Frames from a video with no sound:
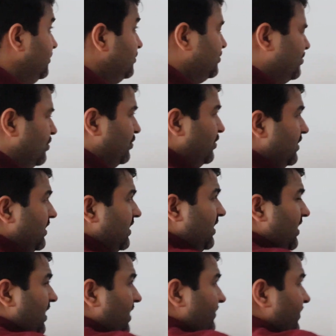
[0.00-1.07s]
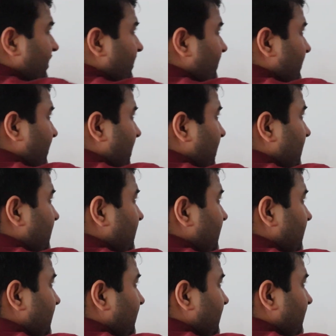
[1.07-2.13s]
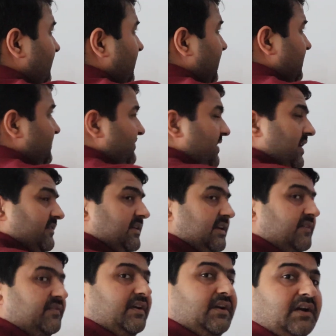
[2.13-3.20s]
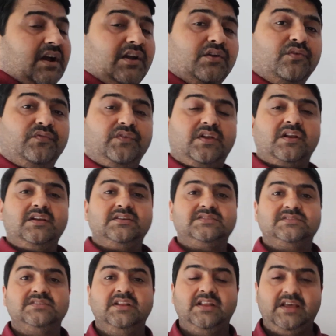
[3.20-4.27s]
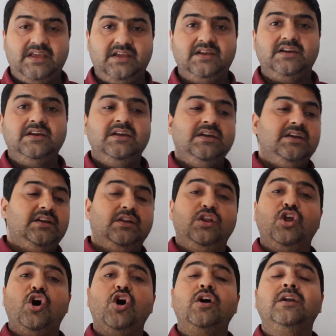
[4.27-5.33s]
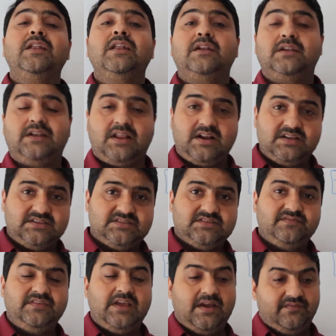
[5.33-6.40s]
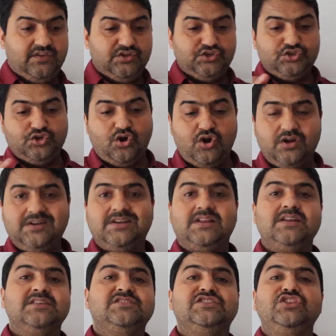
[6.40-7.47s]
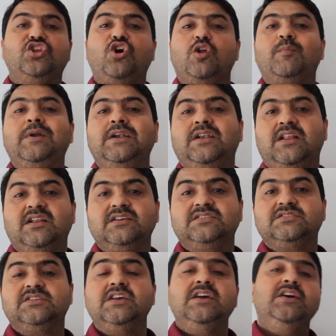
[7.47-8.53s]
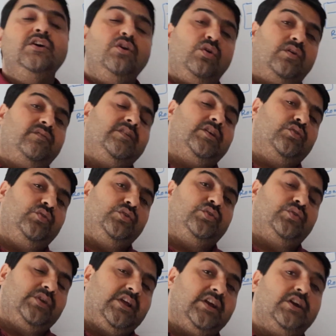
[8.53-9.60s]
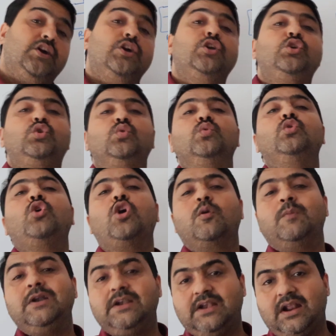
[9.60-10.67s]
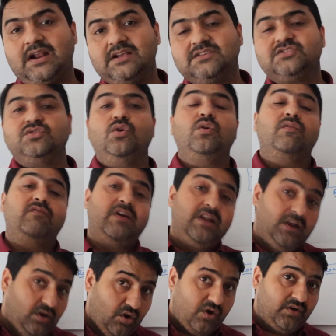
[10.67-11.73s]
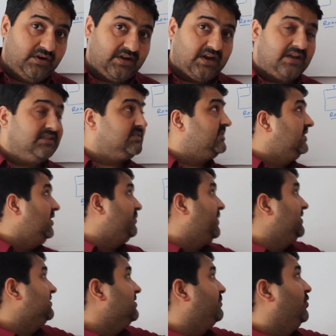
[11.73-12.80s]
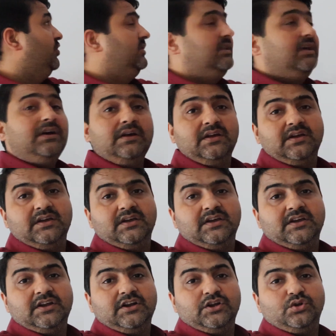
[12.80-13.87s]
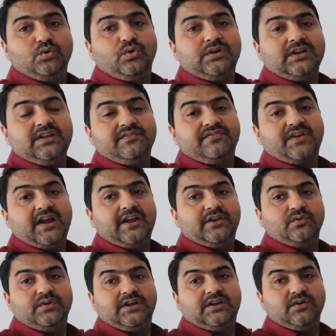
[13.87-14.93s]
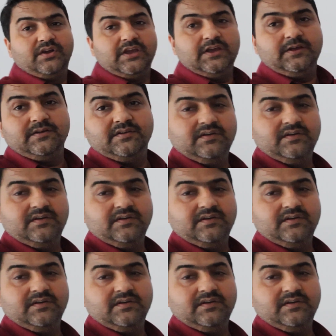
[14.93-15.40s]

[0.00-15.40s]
So our truck, because we have the different kind of trucks, like long trucks, we have the short trucks, normal trucks, or we are going to take 2 normal trucks or 1 long trucks, depends upon the totally freight unit, okay.